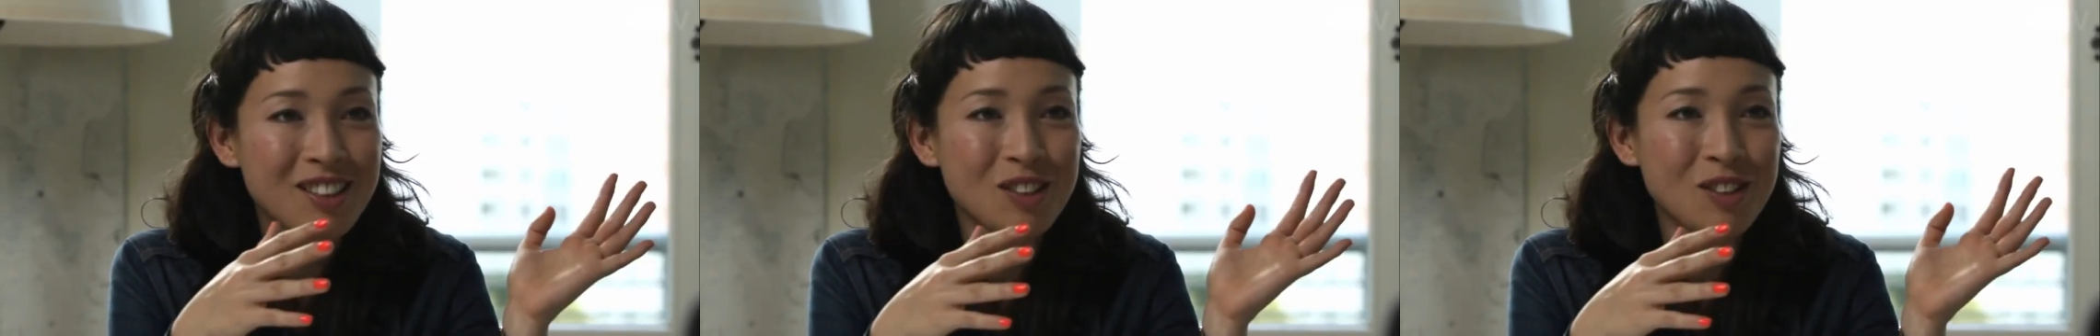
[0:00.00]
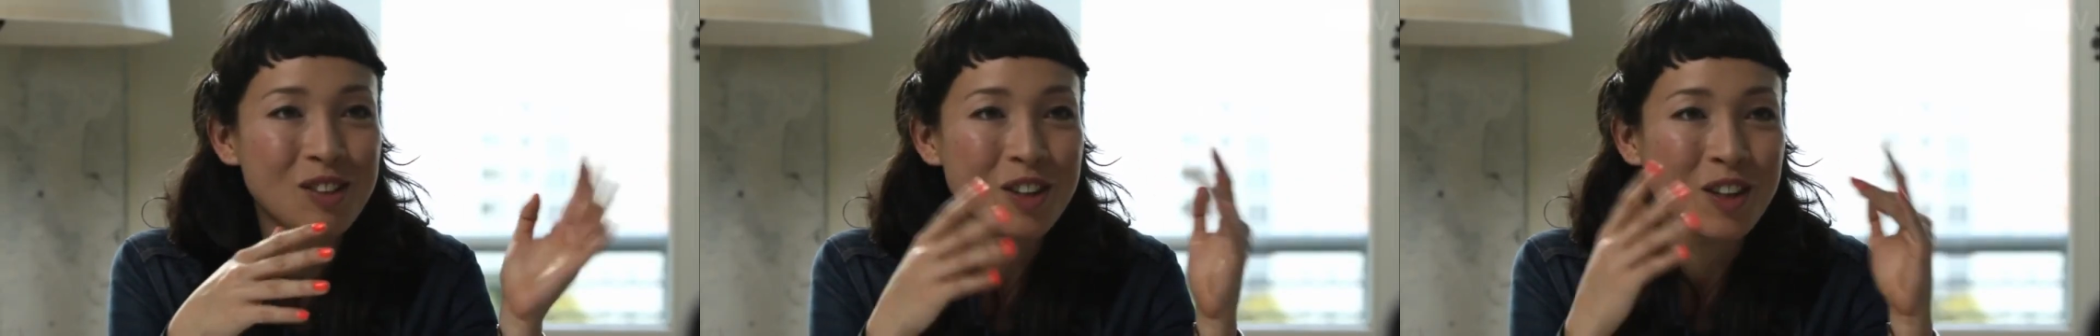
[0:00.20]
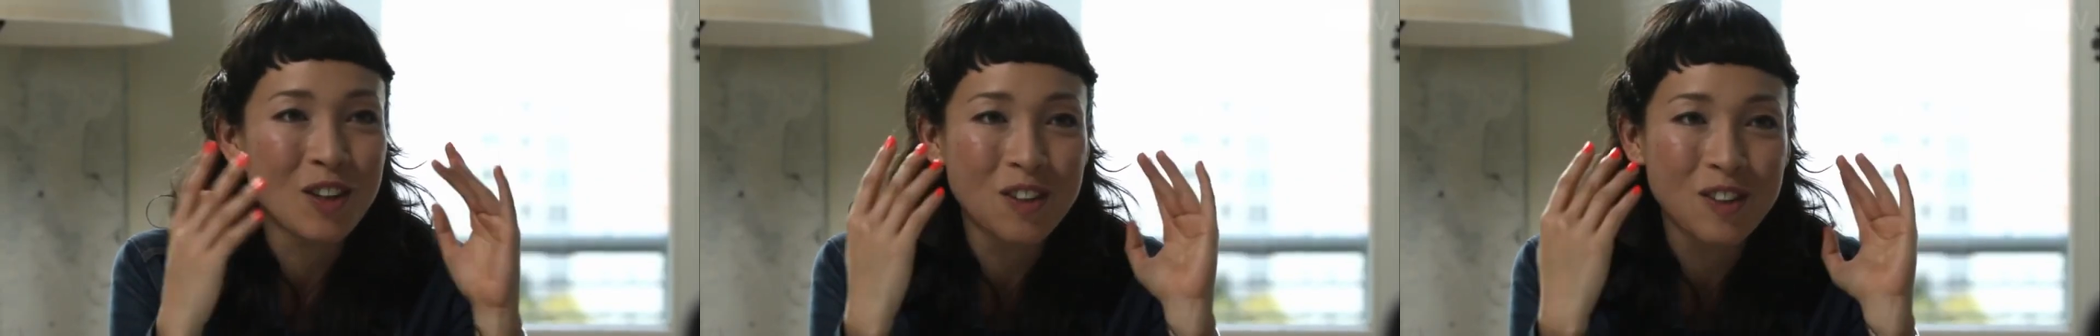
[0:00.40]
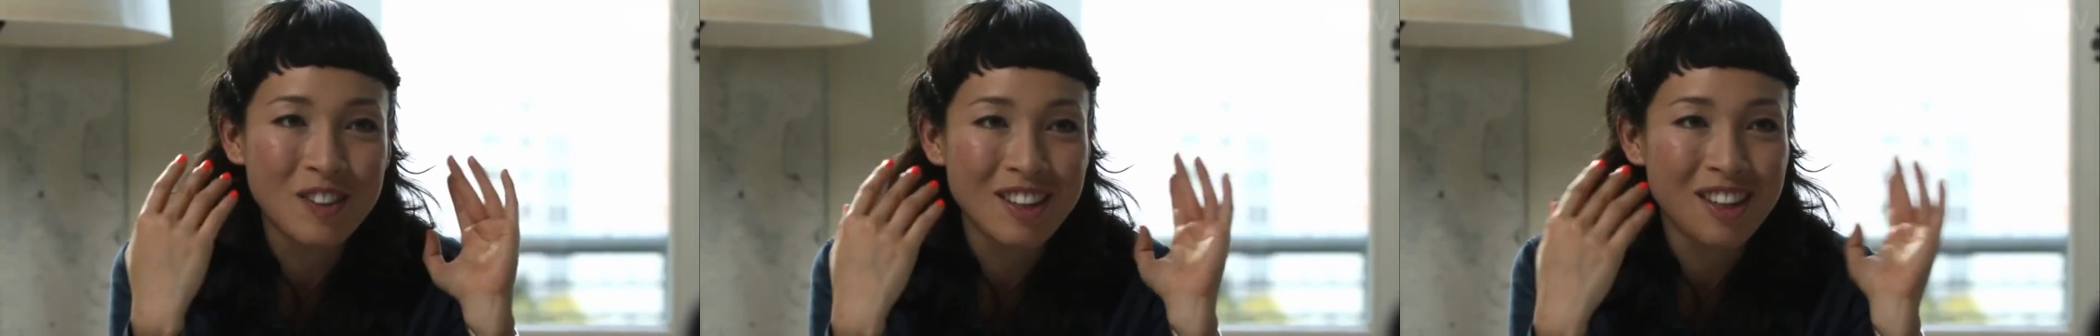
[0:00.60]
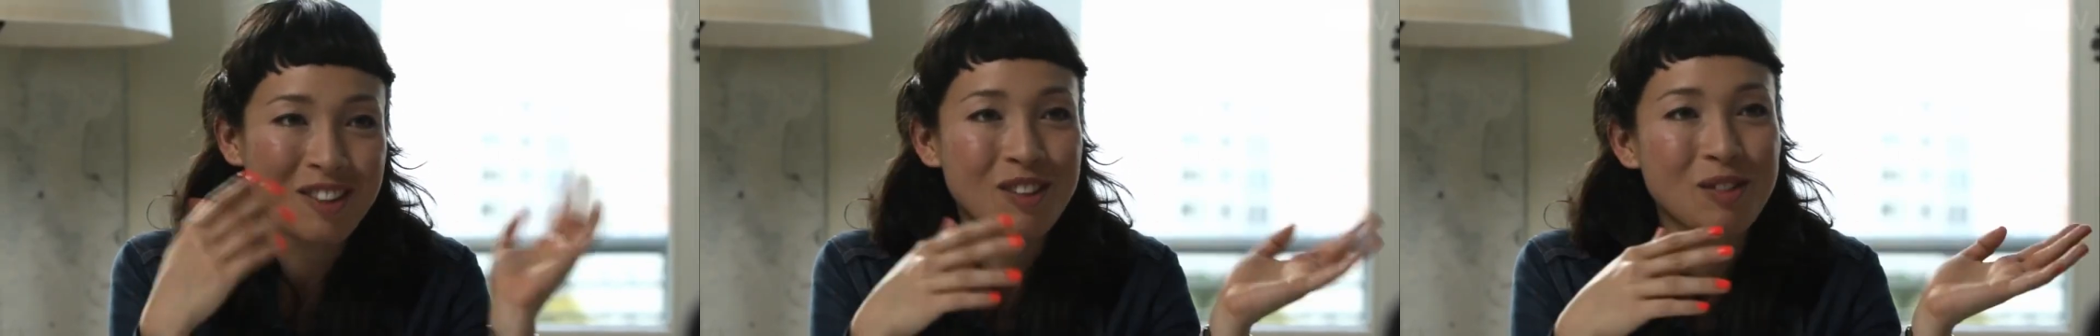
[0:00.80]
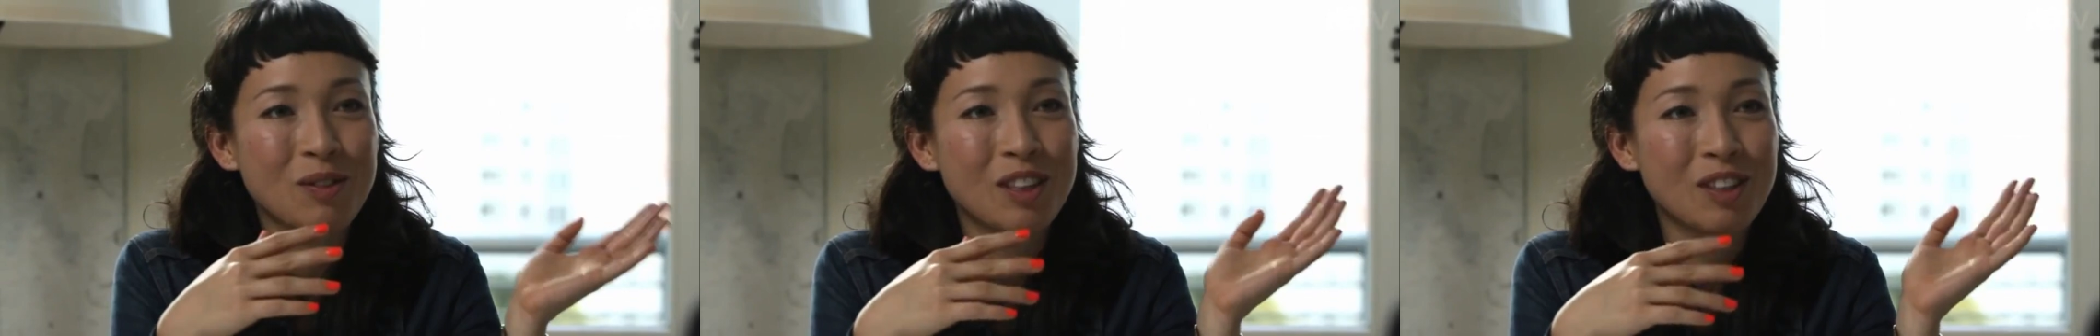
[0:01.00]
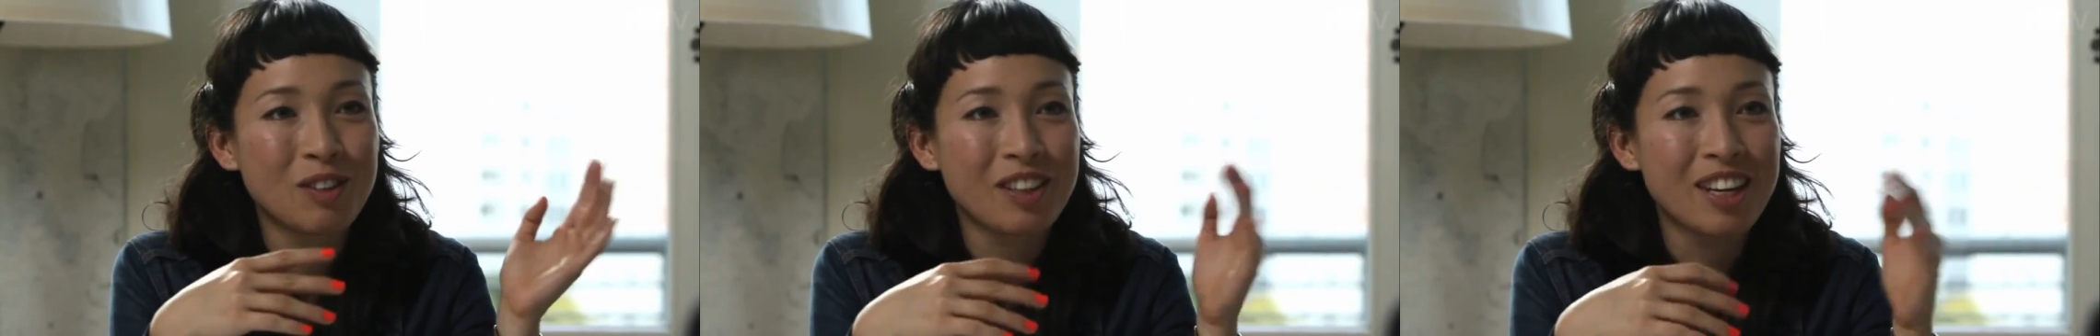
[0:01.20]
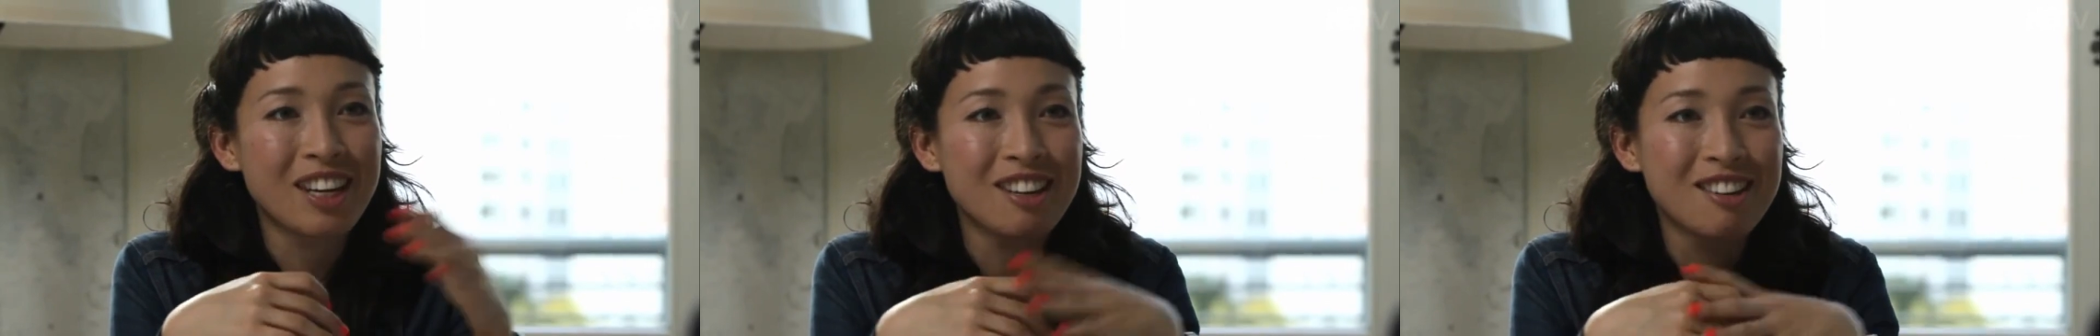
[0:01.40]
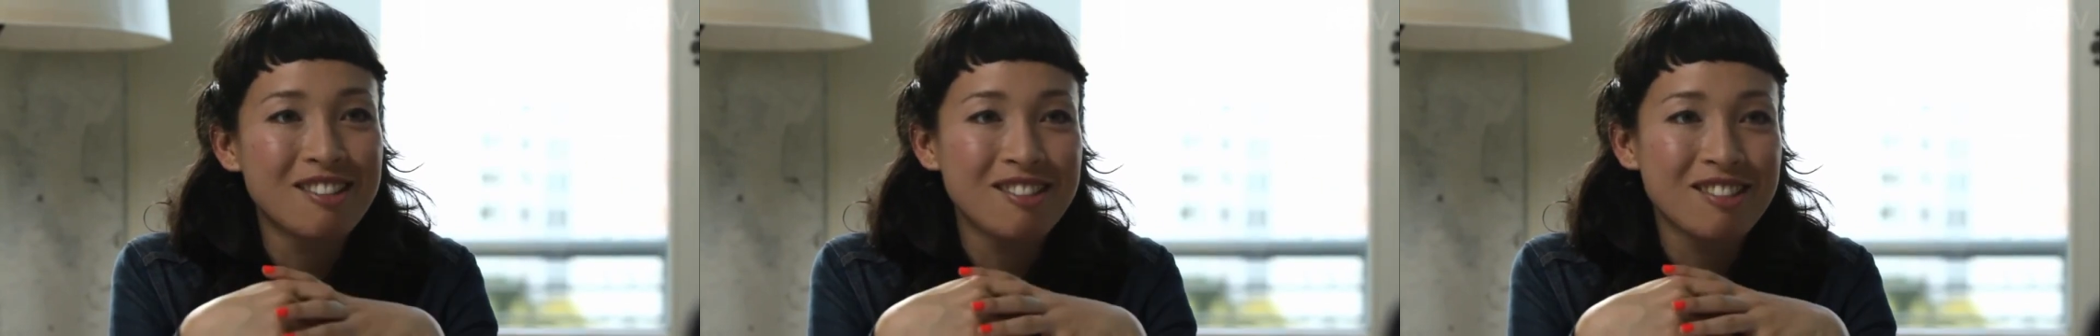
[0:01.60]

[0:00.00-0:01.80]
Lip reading: studio. I want to be creative.